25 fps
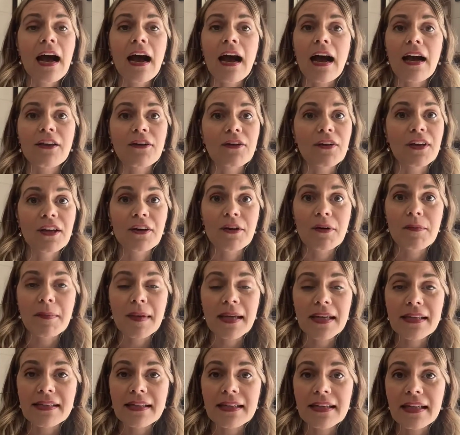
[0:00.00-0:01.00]
You'll hear
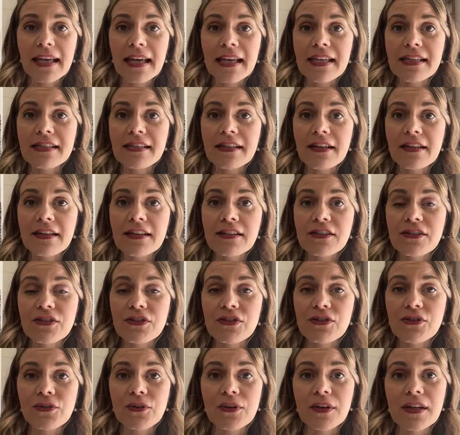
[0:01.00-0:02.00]
amazing case studies and
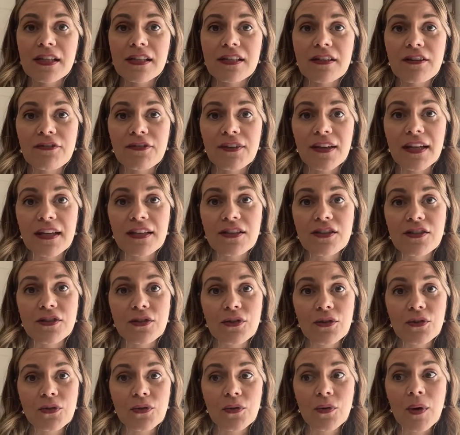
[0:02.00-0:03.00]
stories of kids
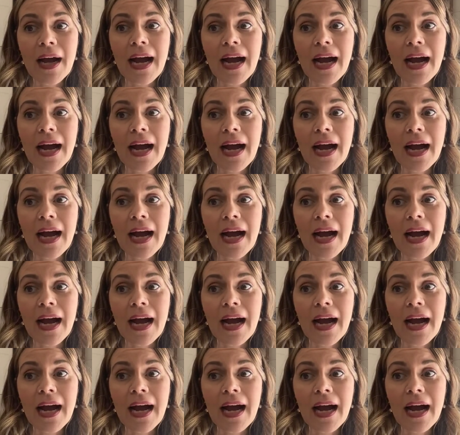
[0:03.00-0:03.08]
who,